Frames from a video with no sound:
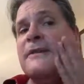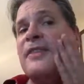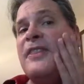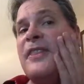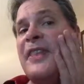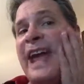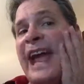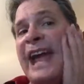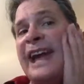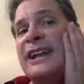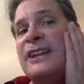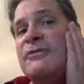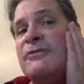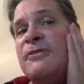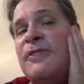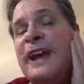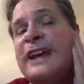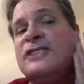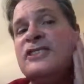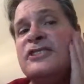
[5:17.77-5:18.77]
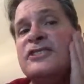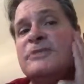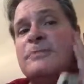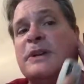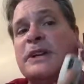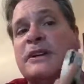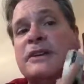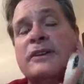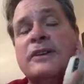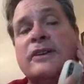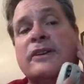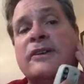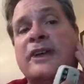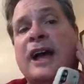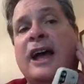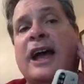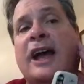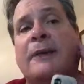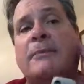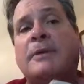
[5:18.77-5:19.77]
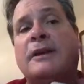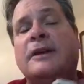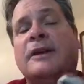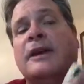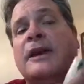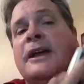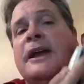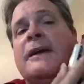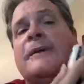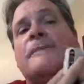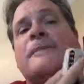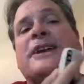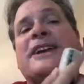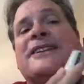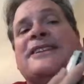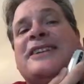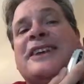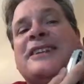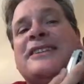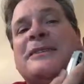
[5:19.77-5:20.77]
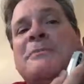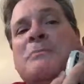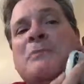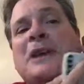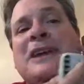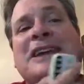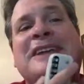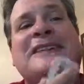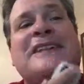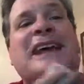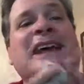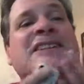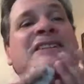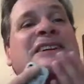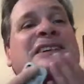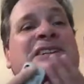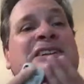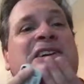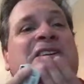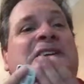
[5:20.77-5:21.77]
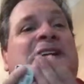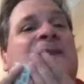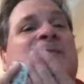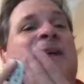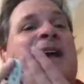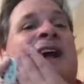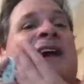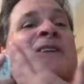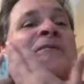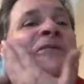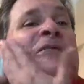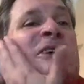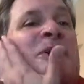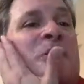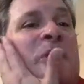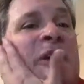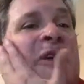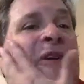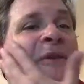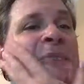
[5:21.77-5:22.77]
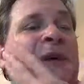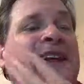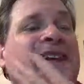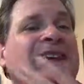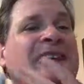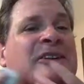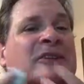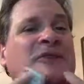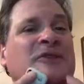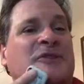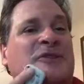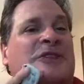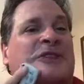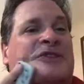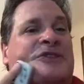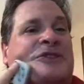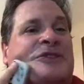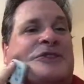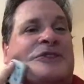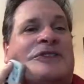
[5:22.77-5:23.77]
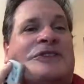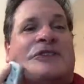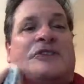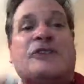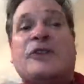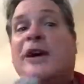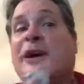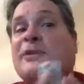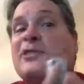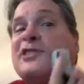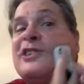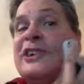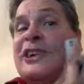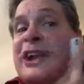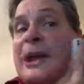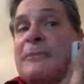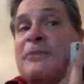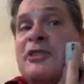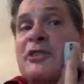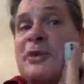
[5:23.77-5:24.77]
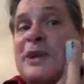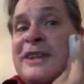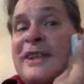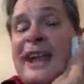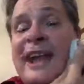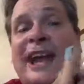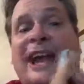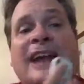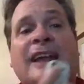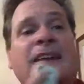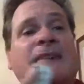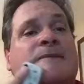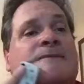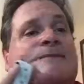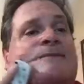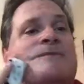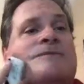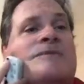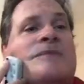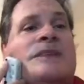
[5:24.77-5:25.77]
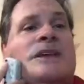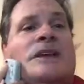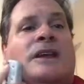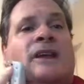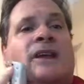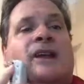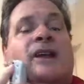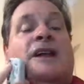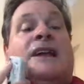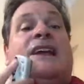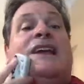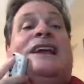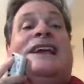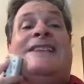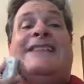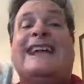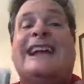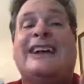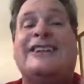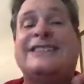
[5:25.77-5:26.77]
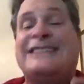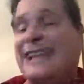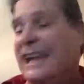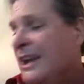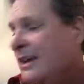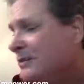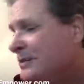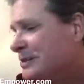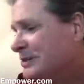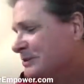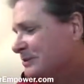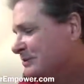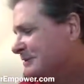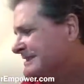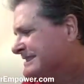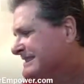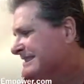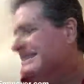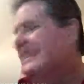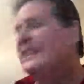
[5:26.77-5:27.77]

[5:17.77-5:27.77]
That infection's been cleared up, but it doesn't mean that it's cleared up everywhere in my dental structures. So I was good at doing that. And then I'll tell you